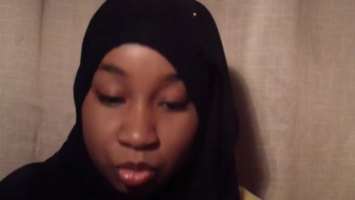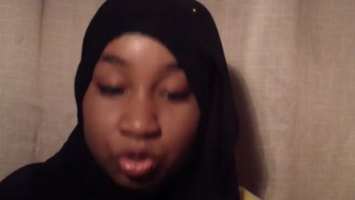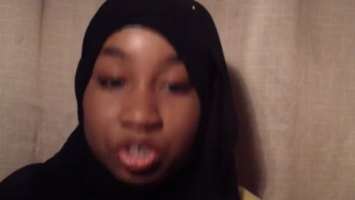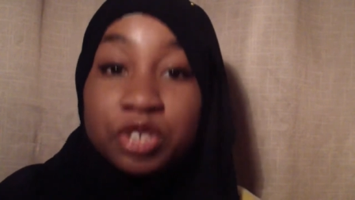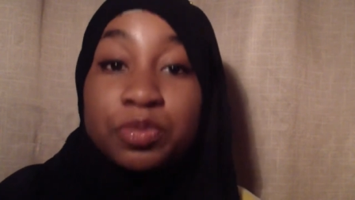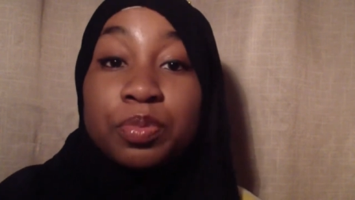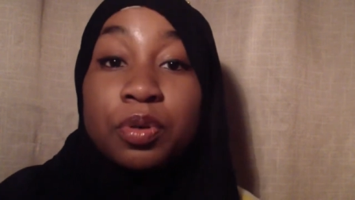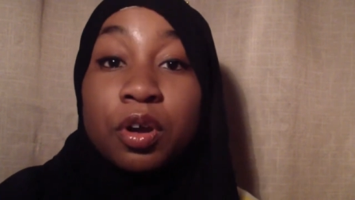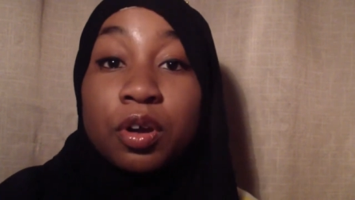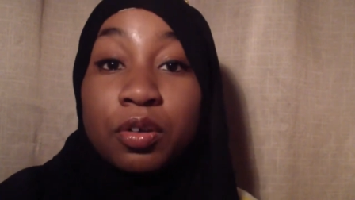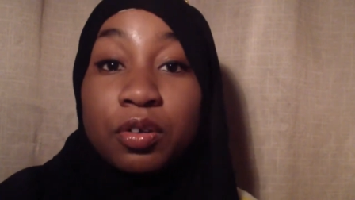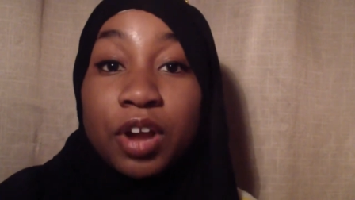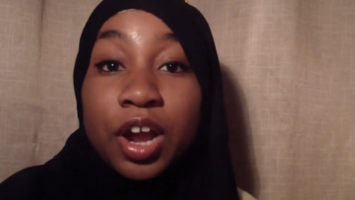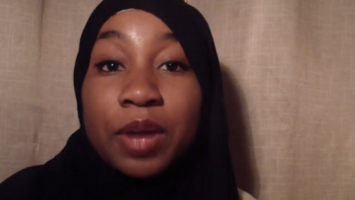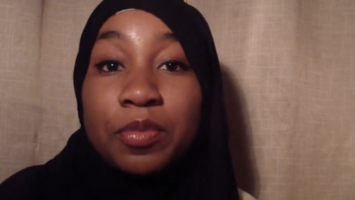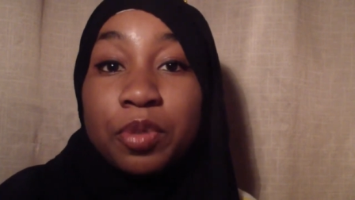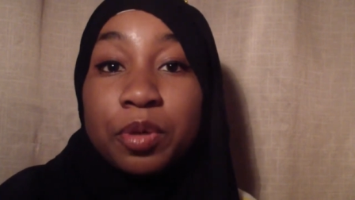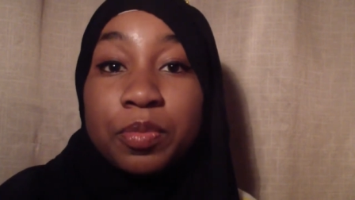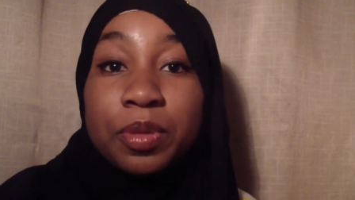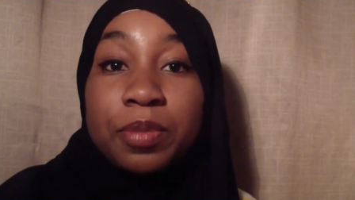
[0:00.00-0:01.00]
which
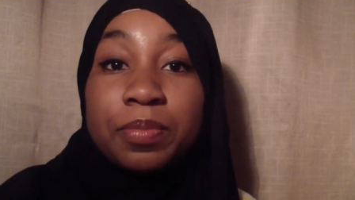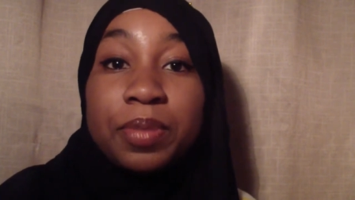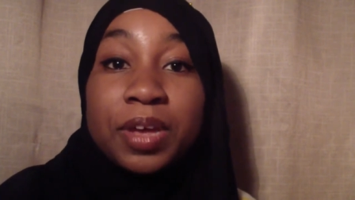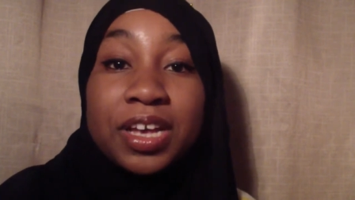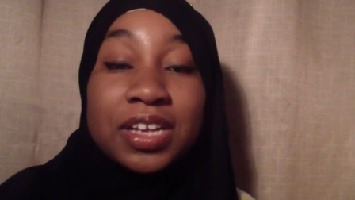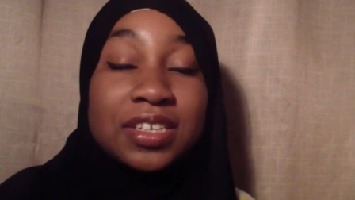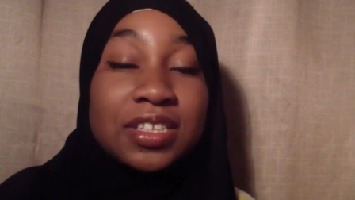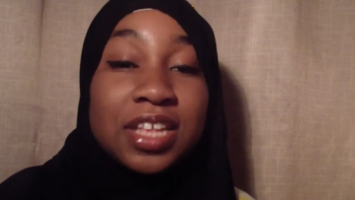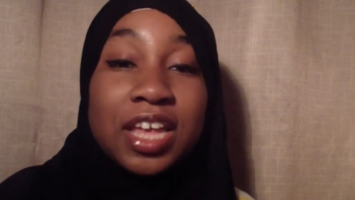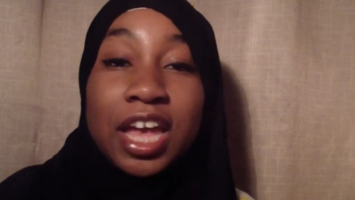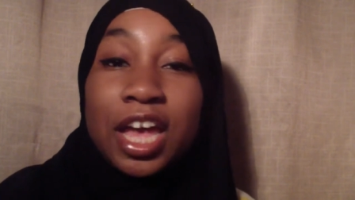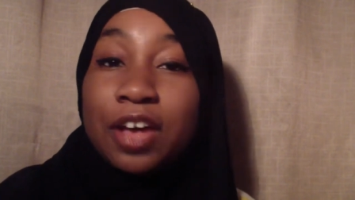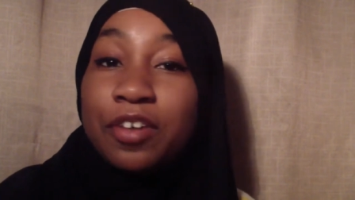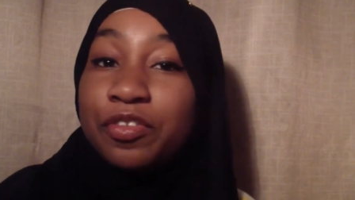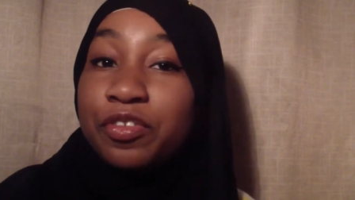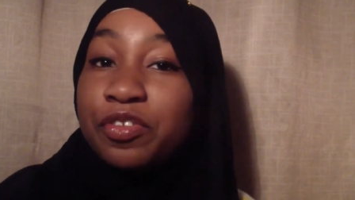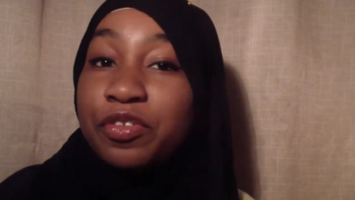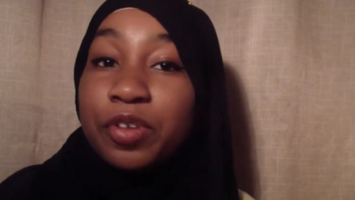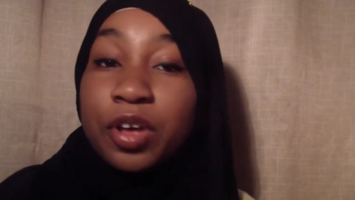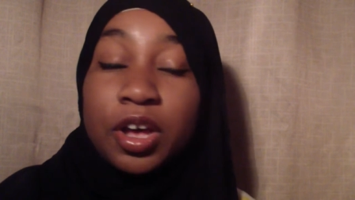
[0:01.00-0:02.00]
program will be best. They
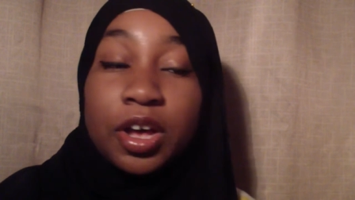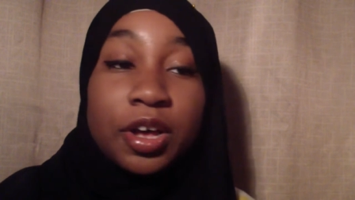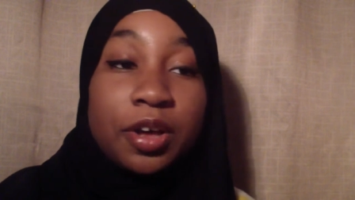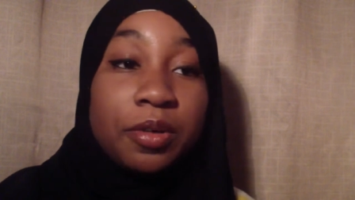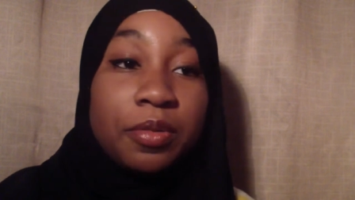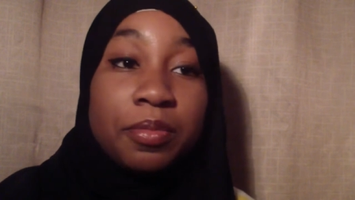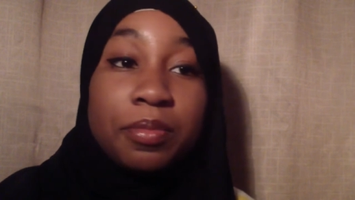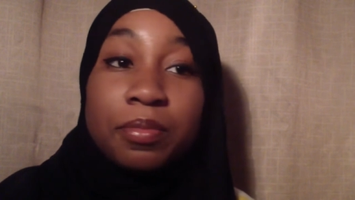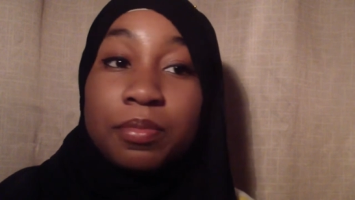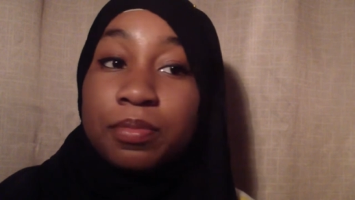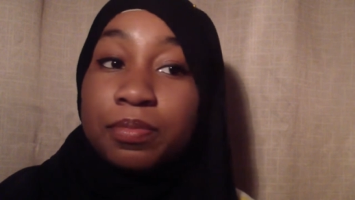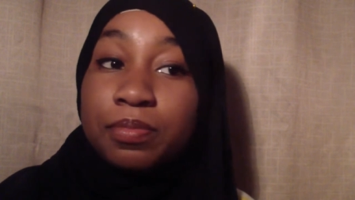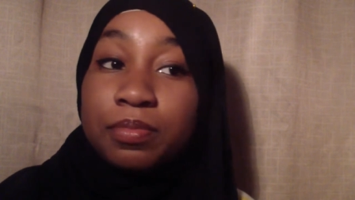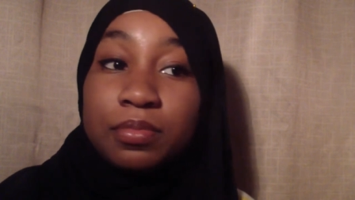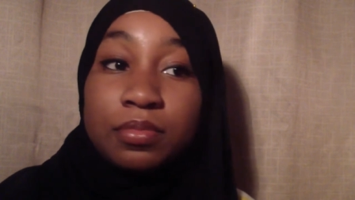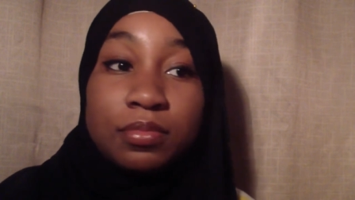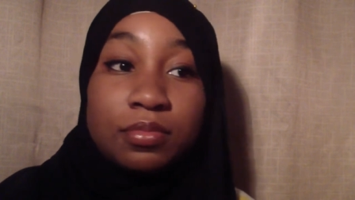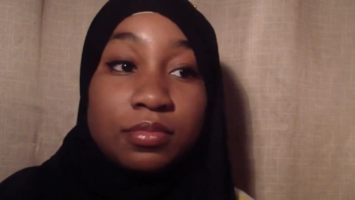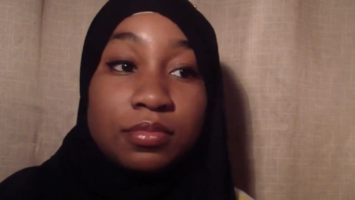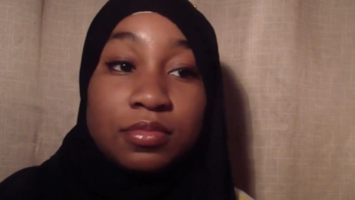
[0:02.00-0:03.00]
have
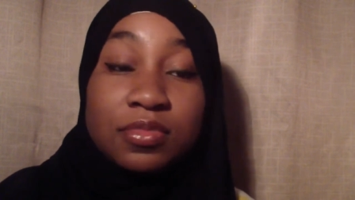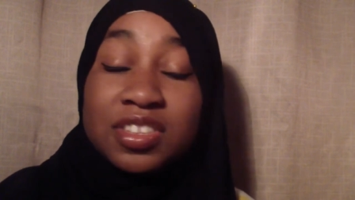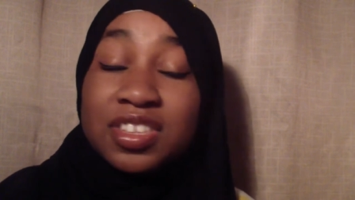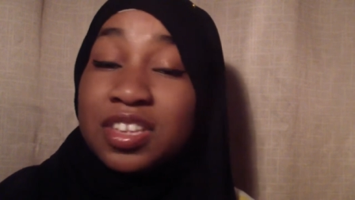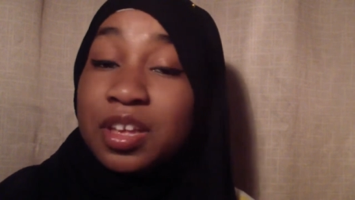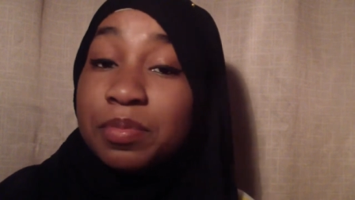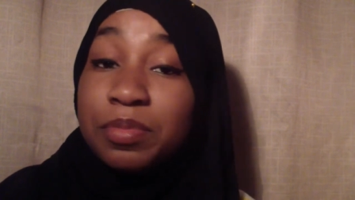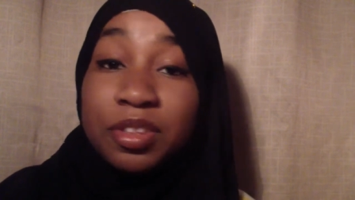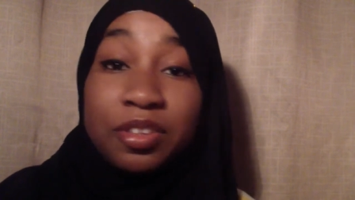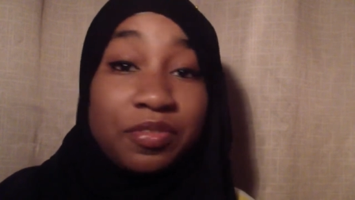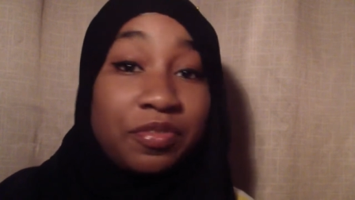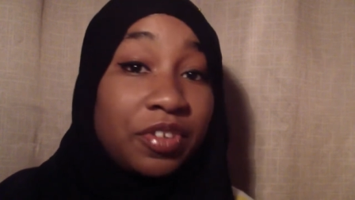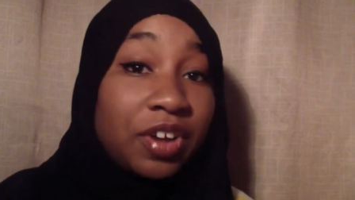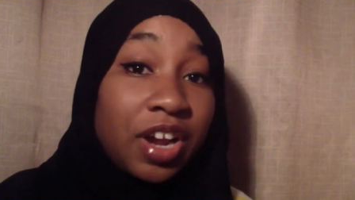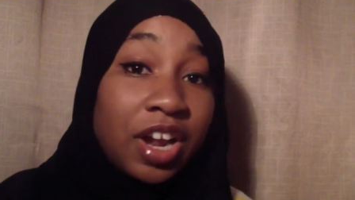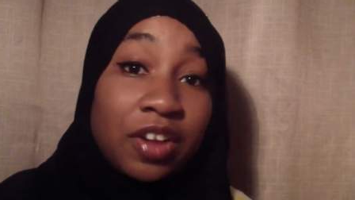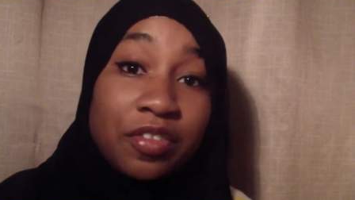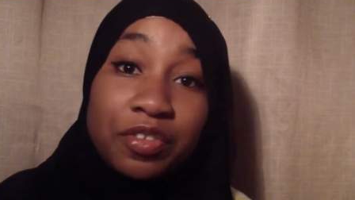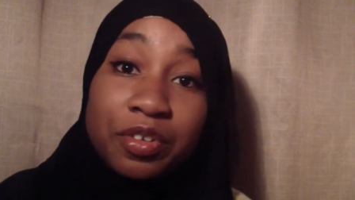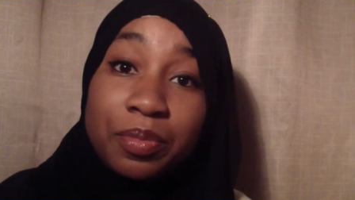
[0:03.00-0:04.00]
something
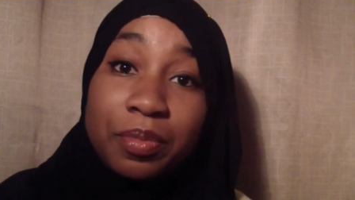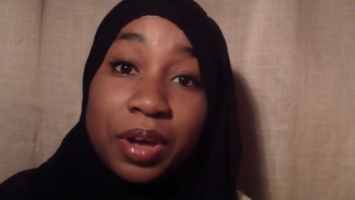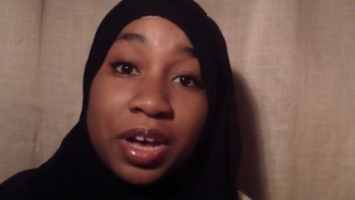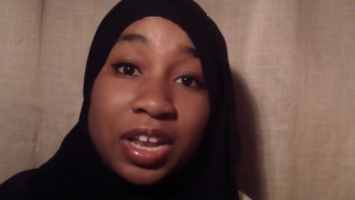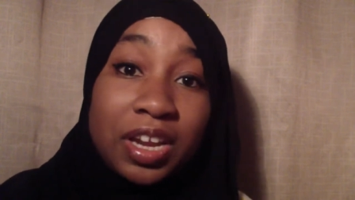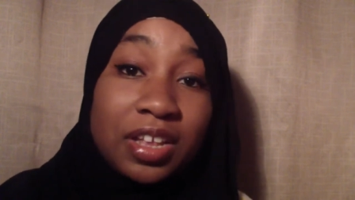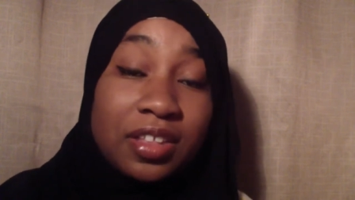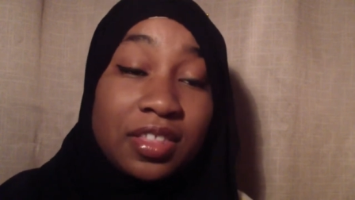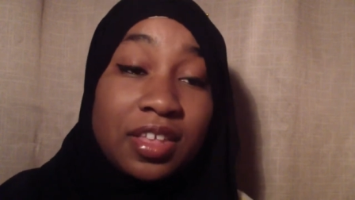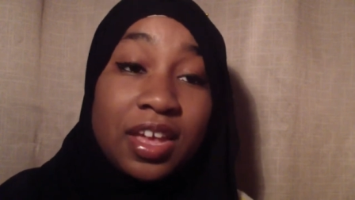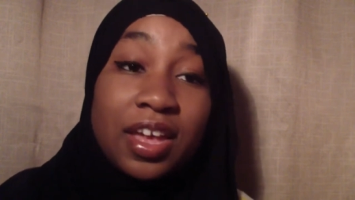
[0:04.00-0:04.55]
for everybody.